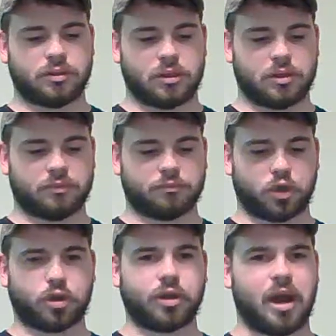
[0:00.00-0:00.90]

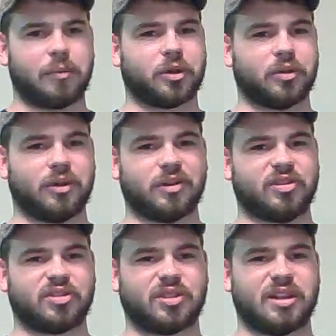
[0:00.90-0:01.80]
ergonomically, let's
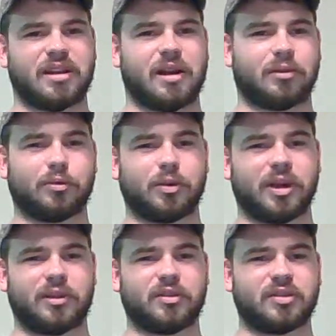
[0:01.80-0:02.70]
just get it out of the
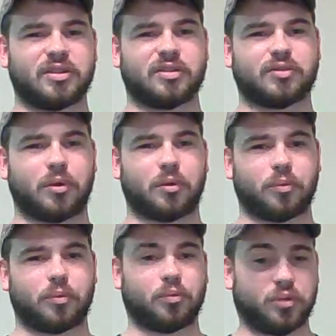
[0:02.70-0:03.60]
way. These things
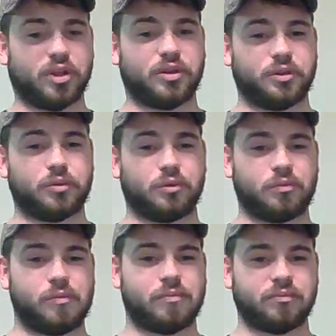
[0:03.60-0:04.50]
really
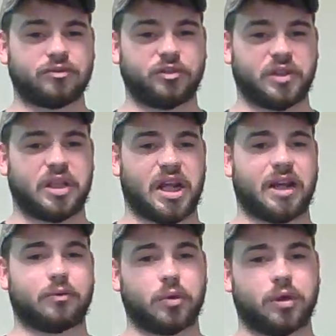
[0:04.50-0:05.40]
do fit the
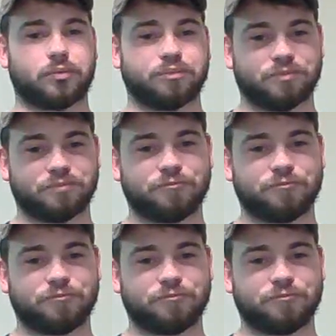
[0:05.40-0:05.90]
hand well.